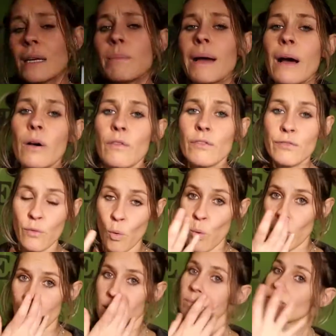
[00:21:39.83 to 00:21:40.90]
about
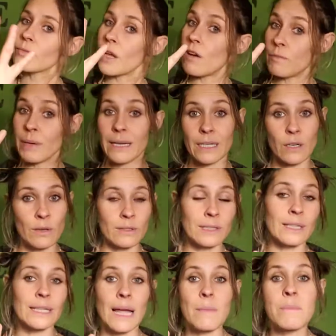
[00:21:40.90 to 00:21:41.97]
Four of Pentacles,
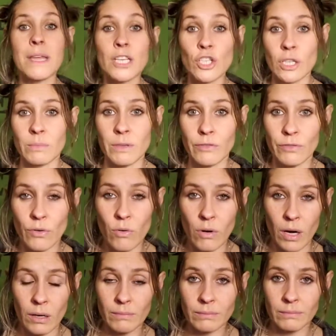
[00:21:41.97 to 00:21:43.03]
like I mentioned
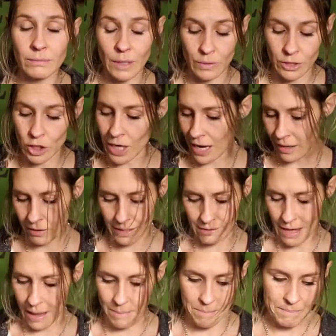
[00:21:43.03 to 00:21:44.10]
before, I was channeling
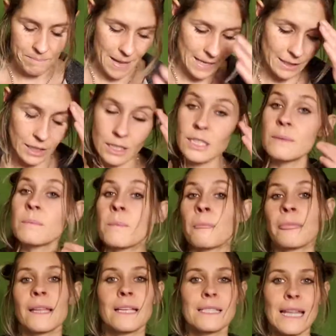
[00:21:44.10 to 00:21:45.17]
that message,
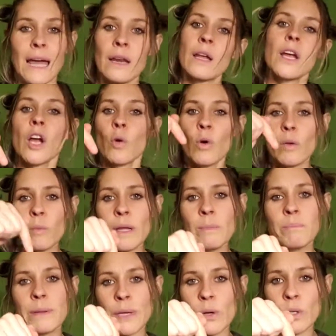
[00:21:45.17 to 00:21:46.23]
is that when we
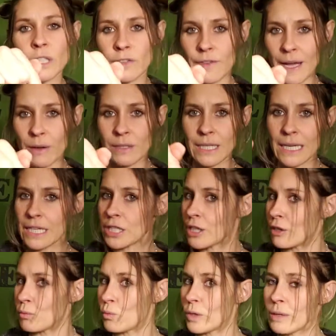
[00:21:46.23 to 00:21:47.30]
build a
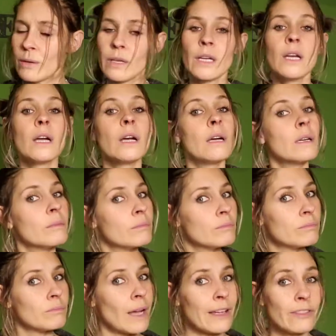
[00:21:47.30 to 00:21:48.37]
foundation,
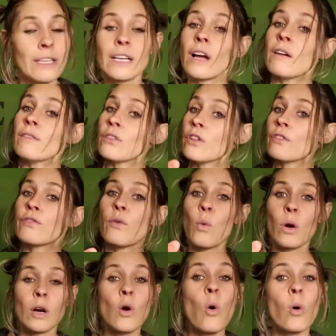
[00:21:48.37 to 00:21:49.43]
I think of the
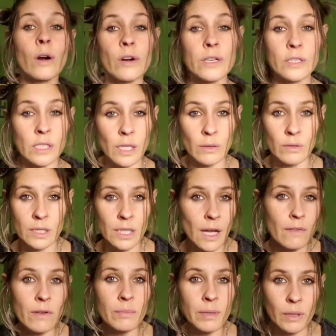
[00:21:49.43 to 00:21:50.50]
four cornerstones
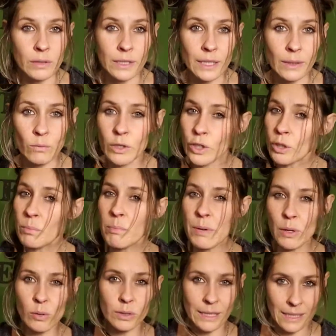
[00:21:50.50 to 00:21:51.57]
of a building. When you're
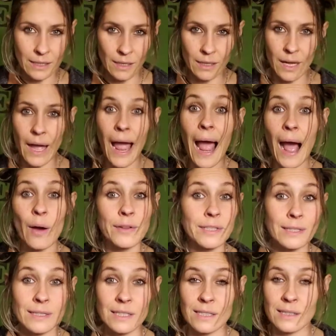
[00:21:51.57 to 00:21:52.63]
building a house,
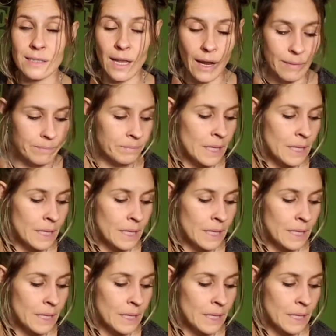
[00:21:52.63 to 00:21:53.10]
let's just say.